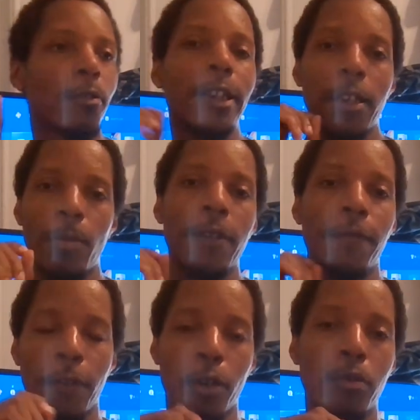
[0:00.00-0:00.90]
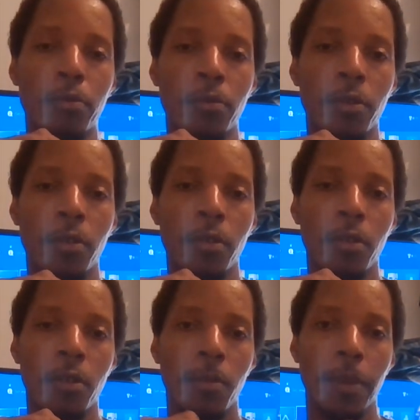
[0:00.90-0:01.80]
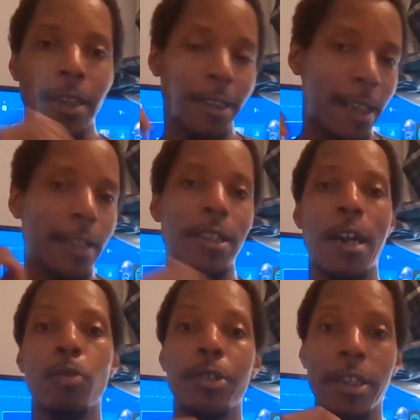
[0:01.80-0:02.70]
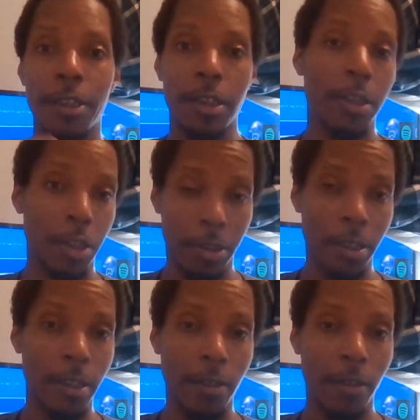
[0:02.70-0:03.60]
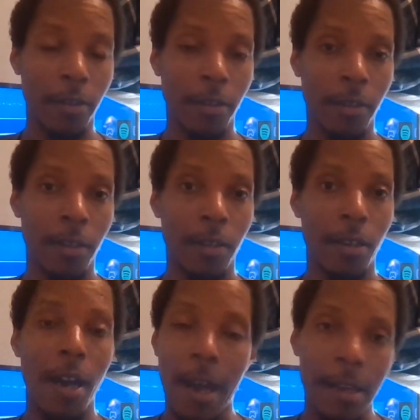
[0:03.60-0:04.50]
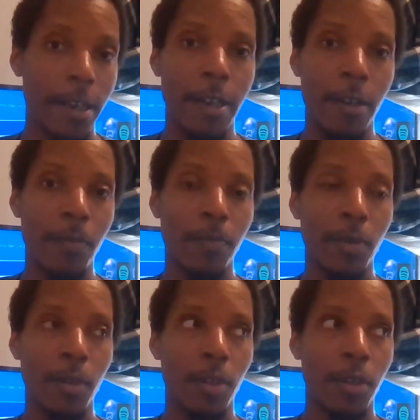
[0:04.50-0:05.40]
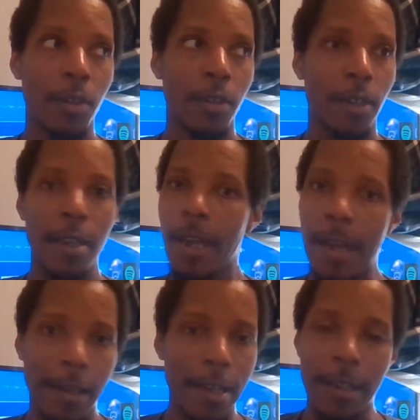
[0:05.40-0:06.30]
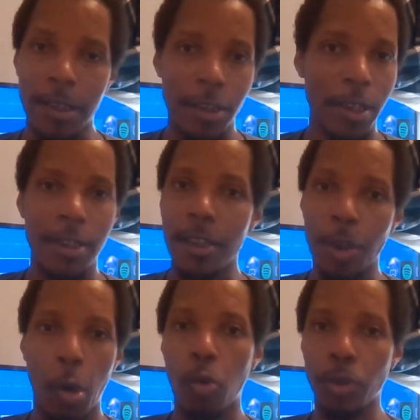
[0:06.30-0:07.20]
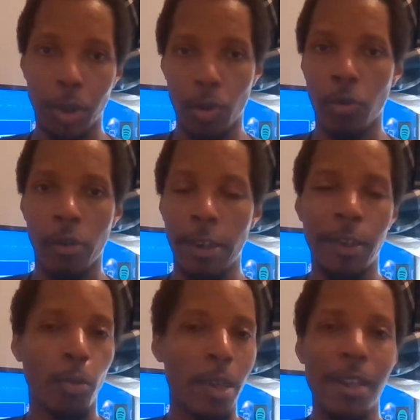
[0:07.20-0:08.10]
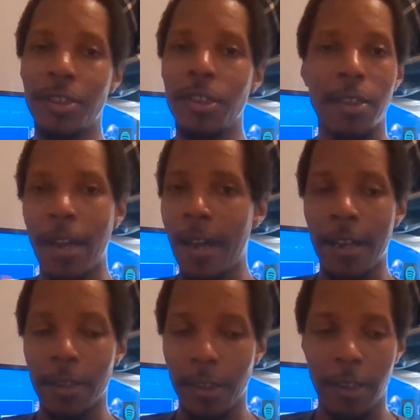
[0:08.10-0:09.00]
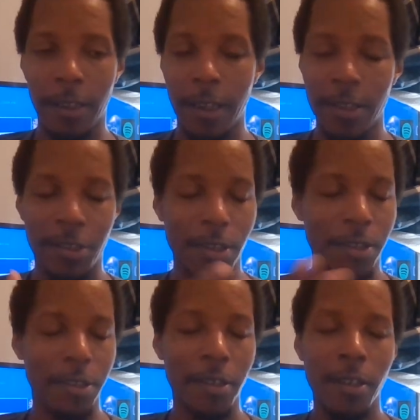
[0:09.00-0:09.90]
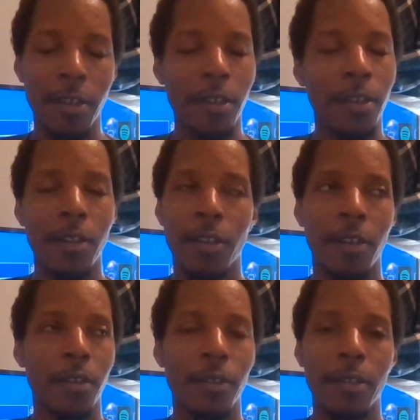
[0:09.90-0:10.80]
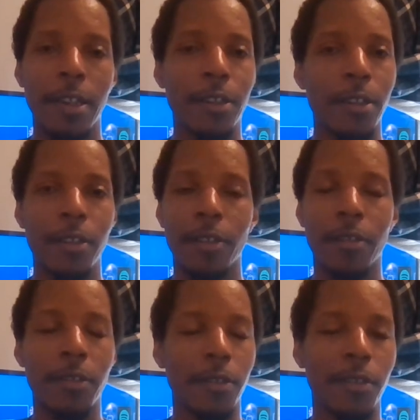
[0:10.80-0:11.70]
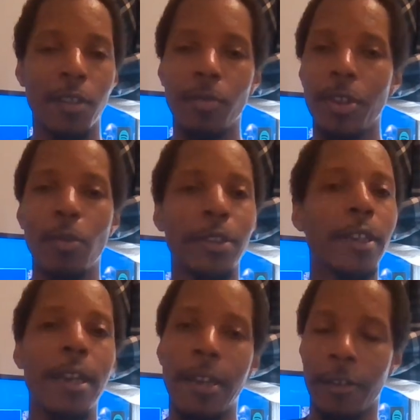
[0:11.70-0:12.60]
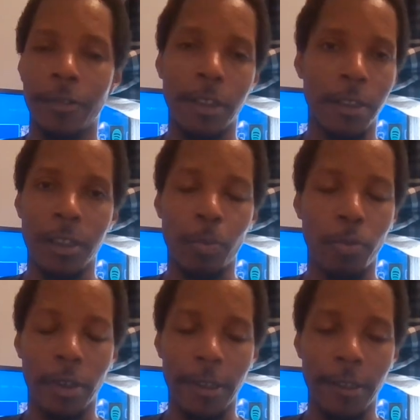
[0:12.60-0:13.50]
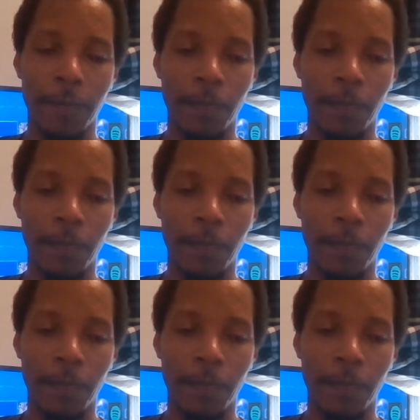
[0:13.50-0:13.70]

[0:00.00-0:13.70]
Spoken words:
looking at my phone because that's how disinterested I am. And at this whole story and the way she's acting, it's just, lady, no one cares at this point.